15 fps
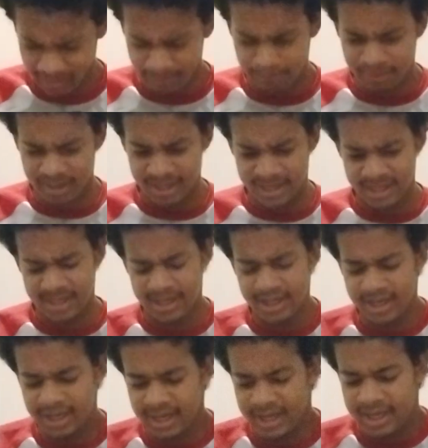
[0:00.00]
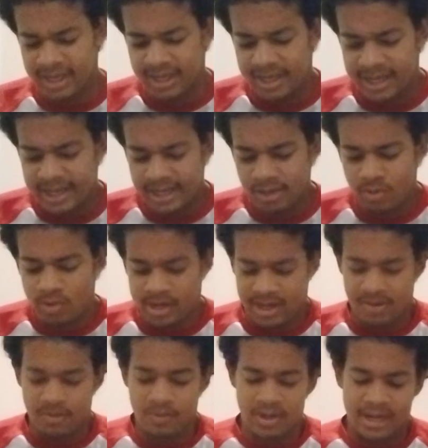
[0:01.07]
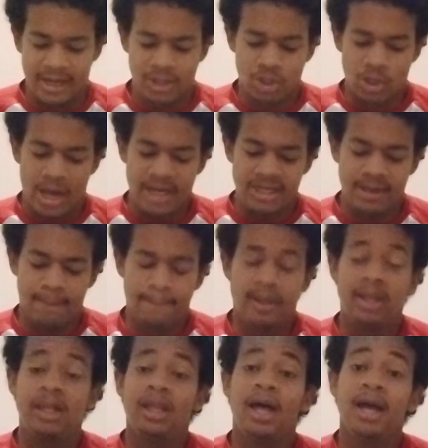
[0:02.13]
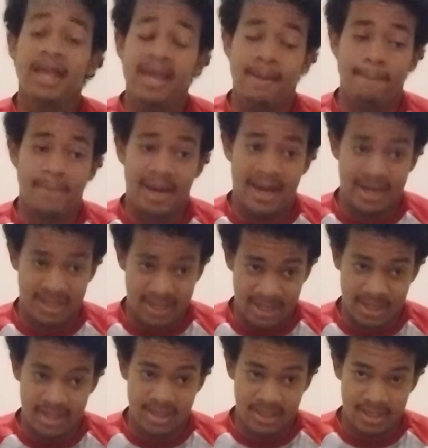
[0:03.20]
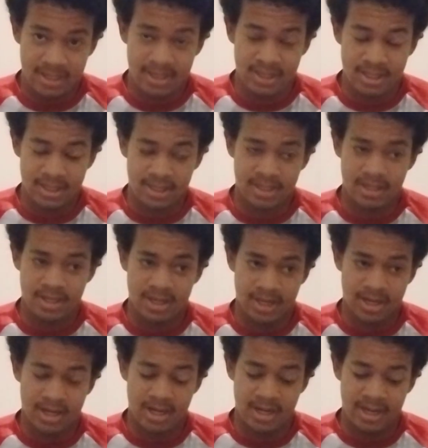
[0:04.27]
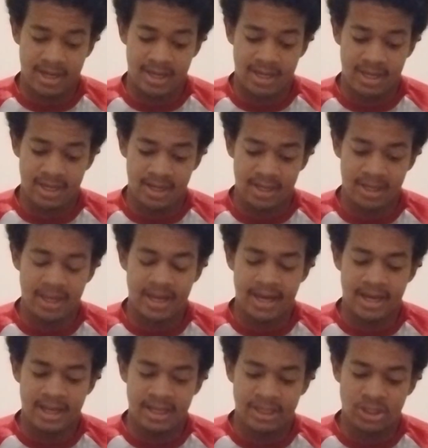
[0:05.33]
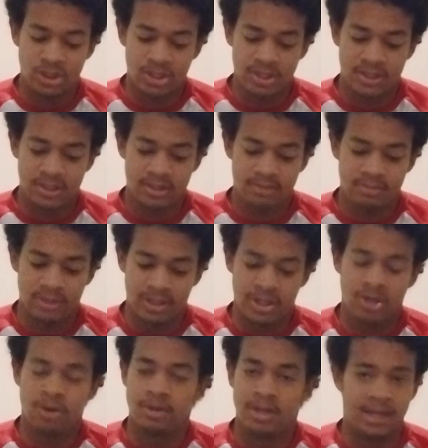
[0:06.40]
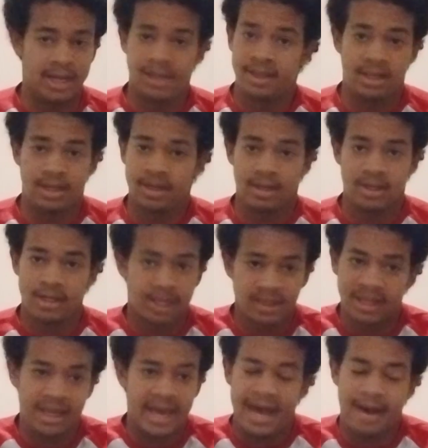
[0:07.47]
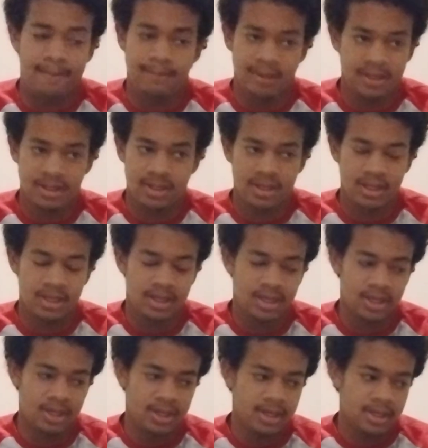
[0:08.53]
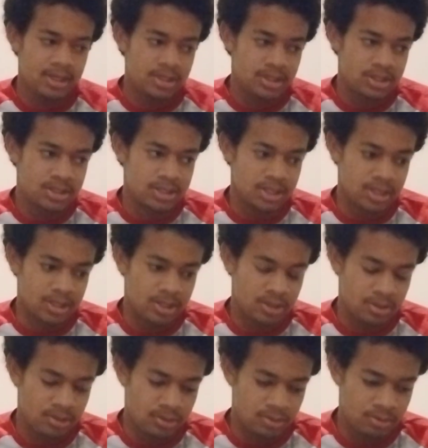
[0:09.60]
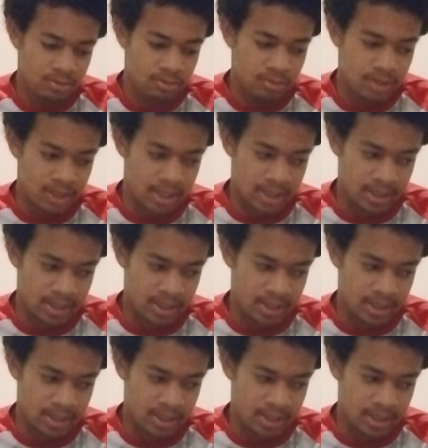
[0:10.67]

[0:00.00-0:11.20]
But anyway, when I tried to plug it back in, all right, yeah, it just nothing happened. So,